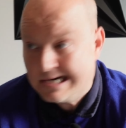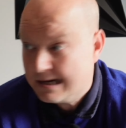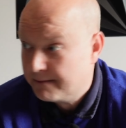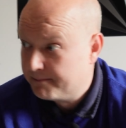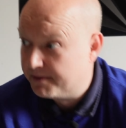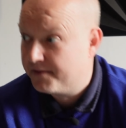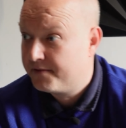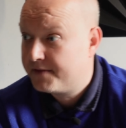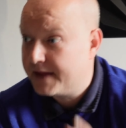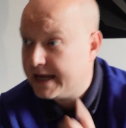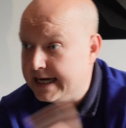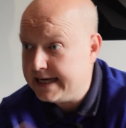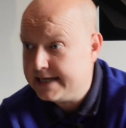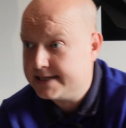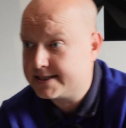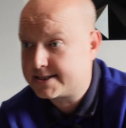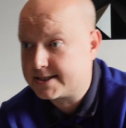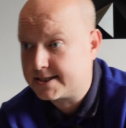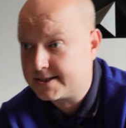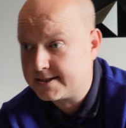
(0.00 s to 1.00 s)
But
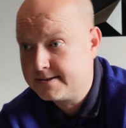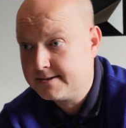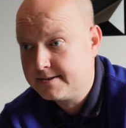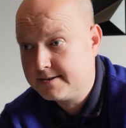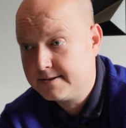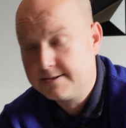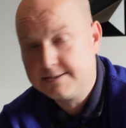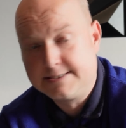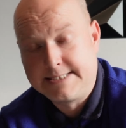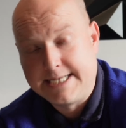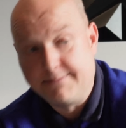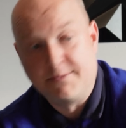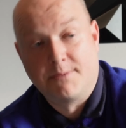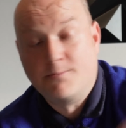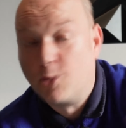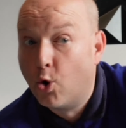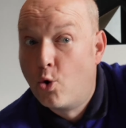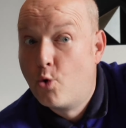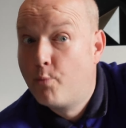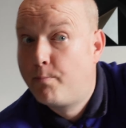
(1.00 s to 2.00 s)
these tick them,
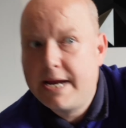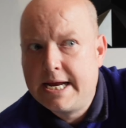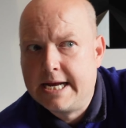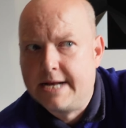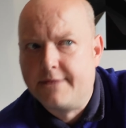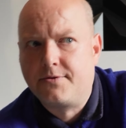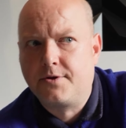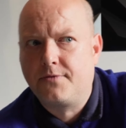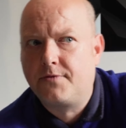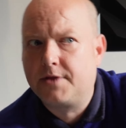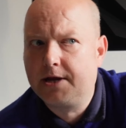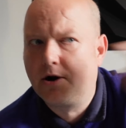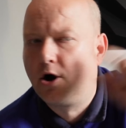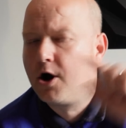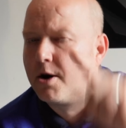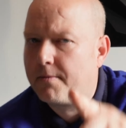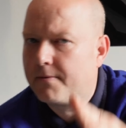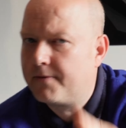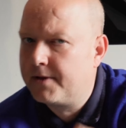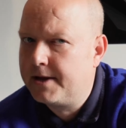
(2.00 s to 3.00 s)
albeit that the
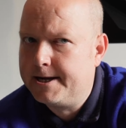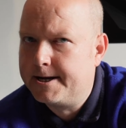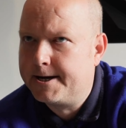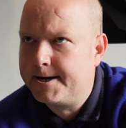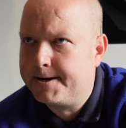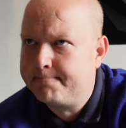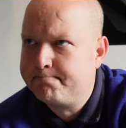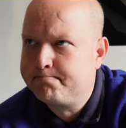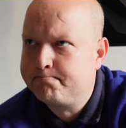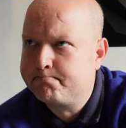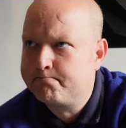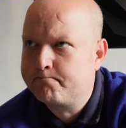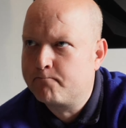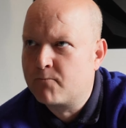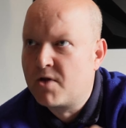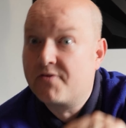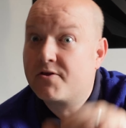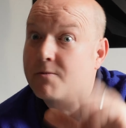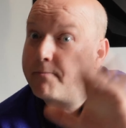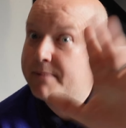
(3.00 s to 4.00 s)

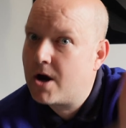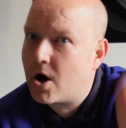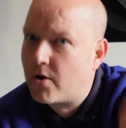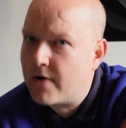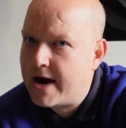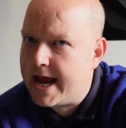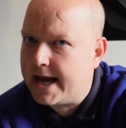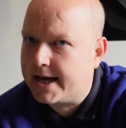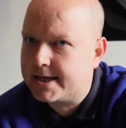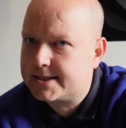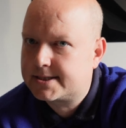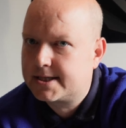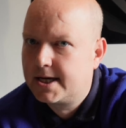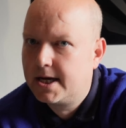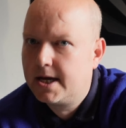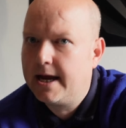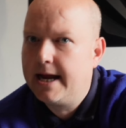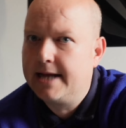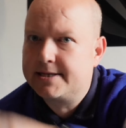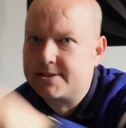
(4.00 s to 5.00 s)
BRX
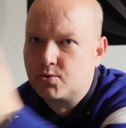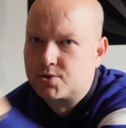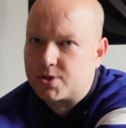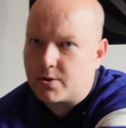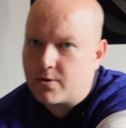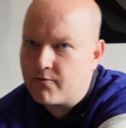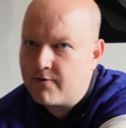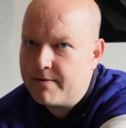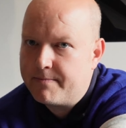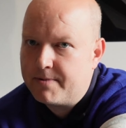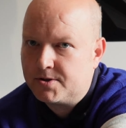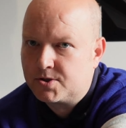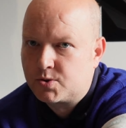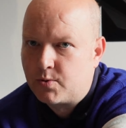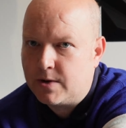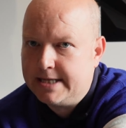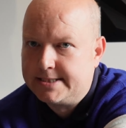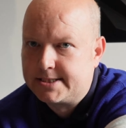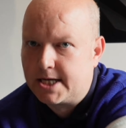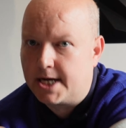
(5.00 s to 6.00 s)
is also a ribbon
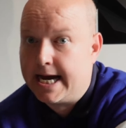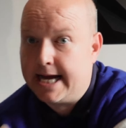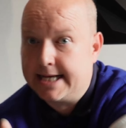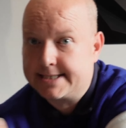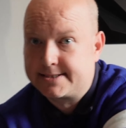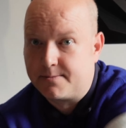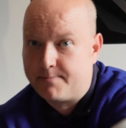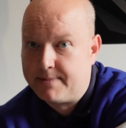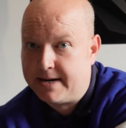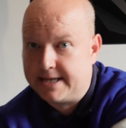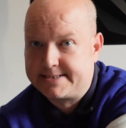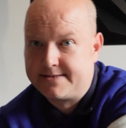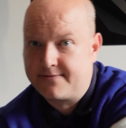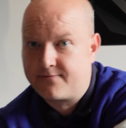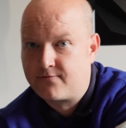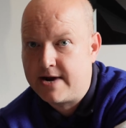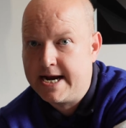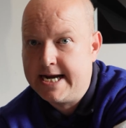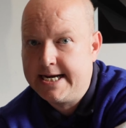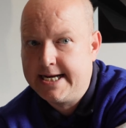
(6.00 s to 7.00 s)
tweeter and it has the passive
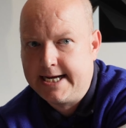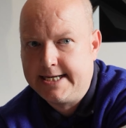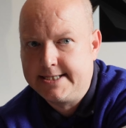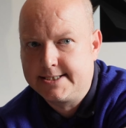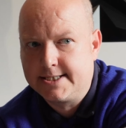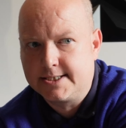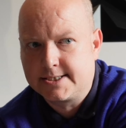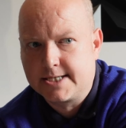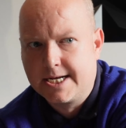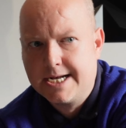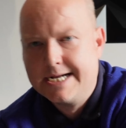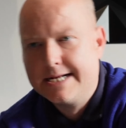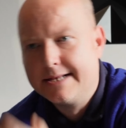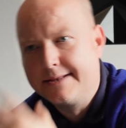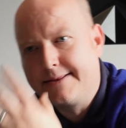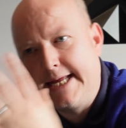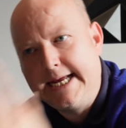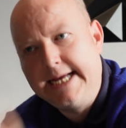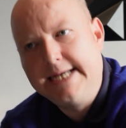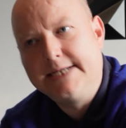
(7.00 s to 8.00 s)
radiators.
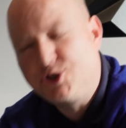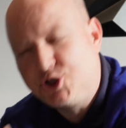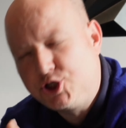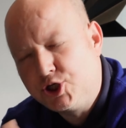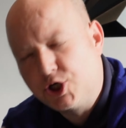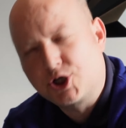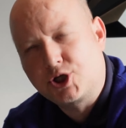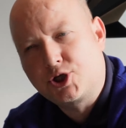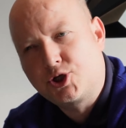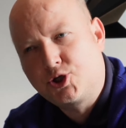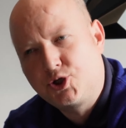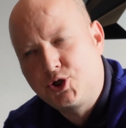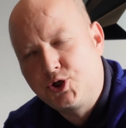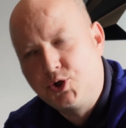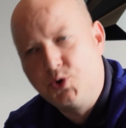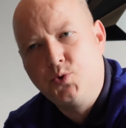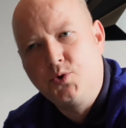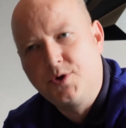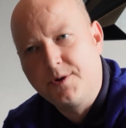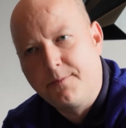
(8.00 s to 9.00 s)
These just
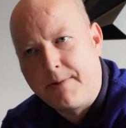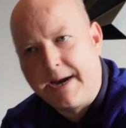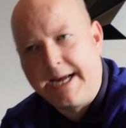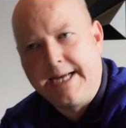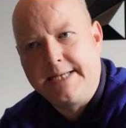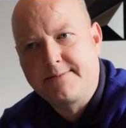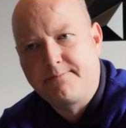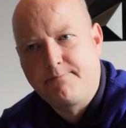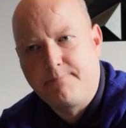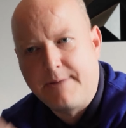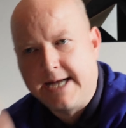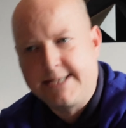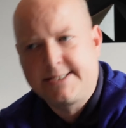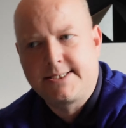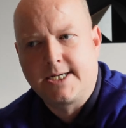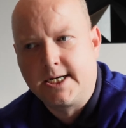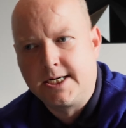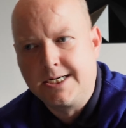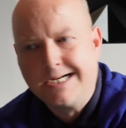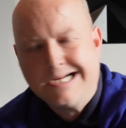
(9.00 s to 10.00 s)
do the bass better.
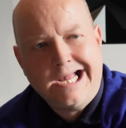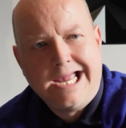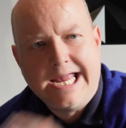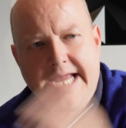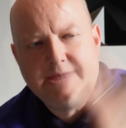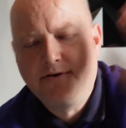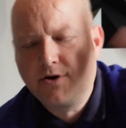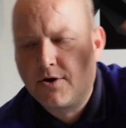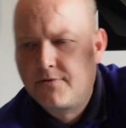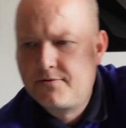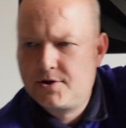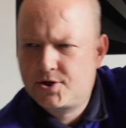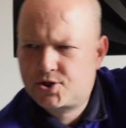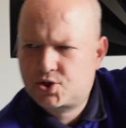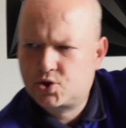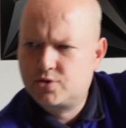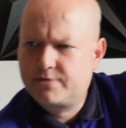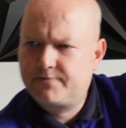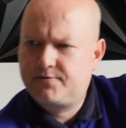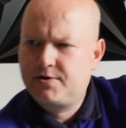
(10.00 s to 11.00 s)
Even on the
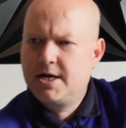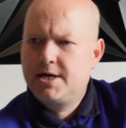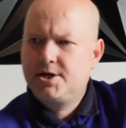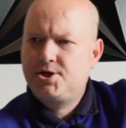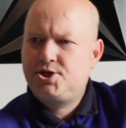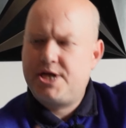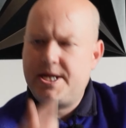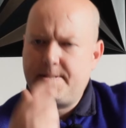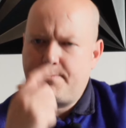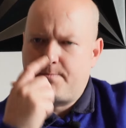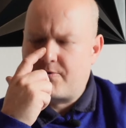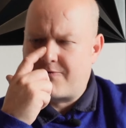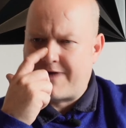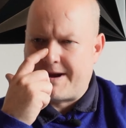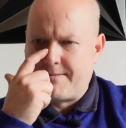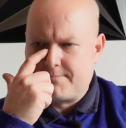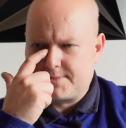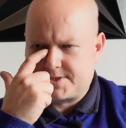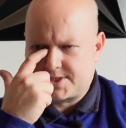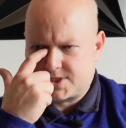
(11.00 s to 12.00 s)
sort of cheaper
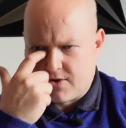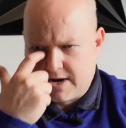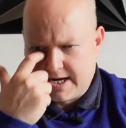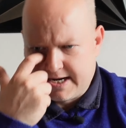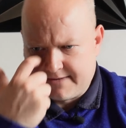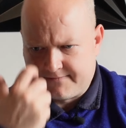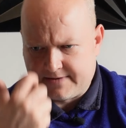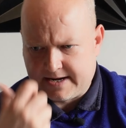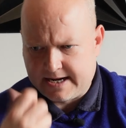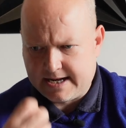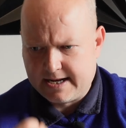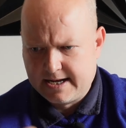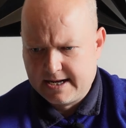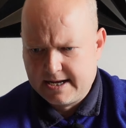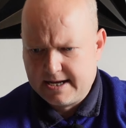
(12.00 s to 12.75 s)
amp side of it.